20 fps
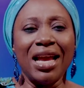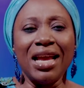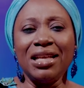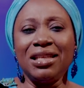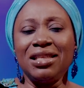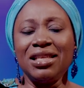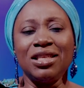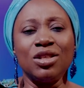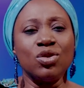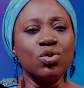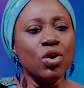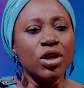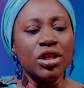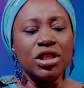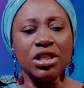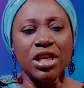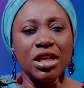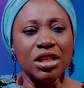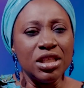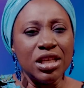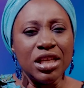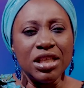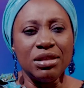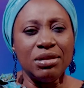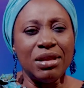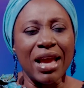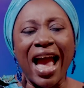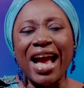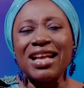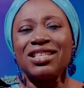
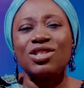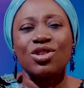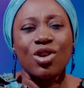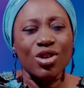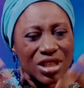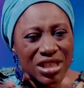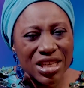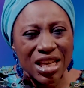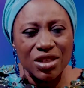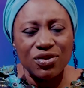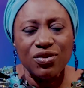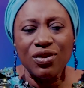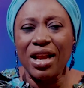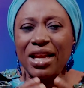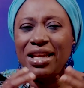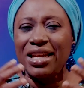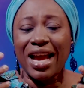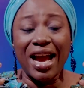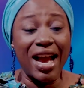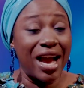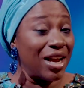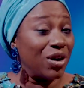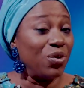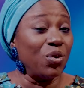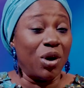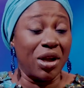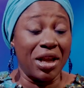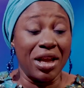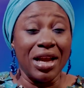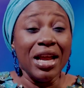they are successful and they are
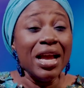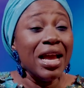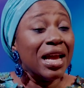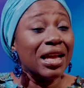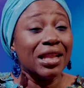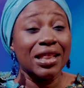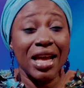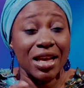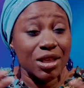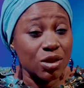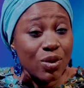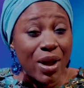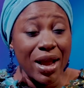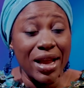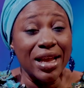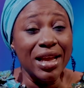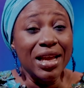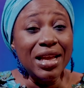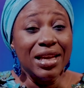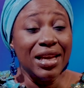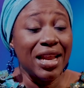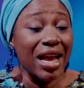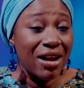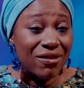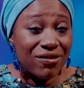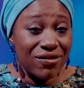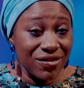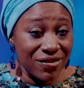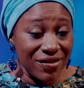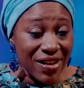hardworking, and that's why they
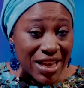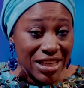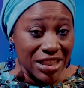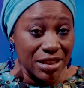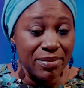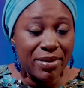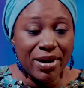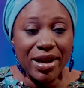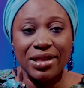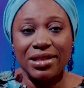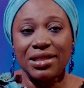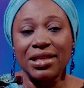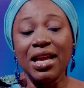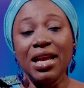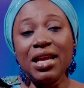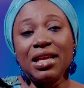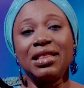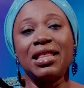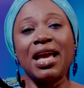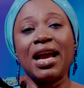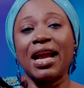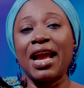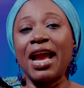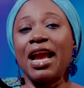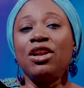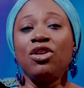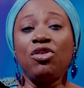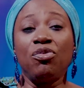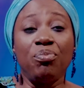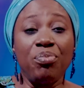have experienced that
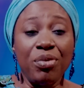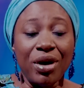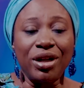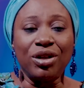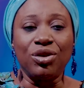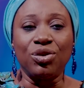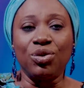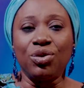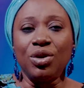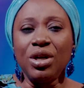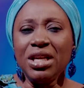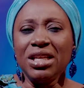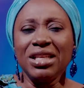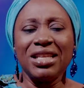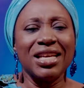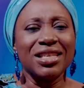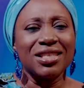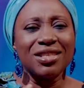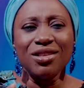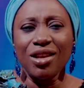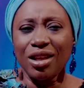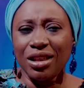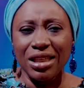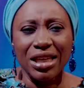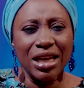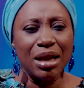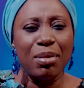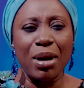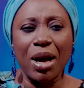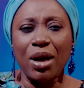kind of breakthrough. There's
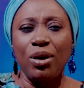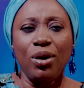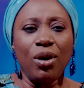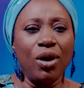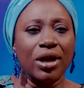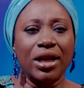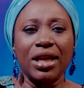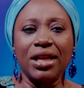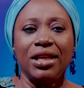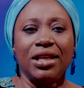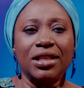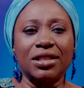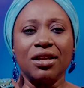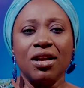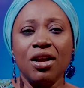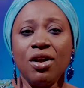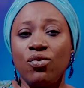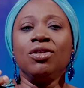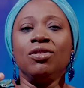nothing about luck in it.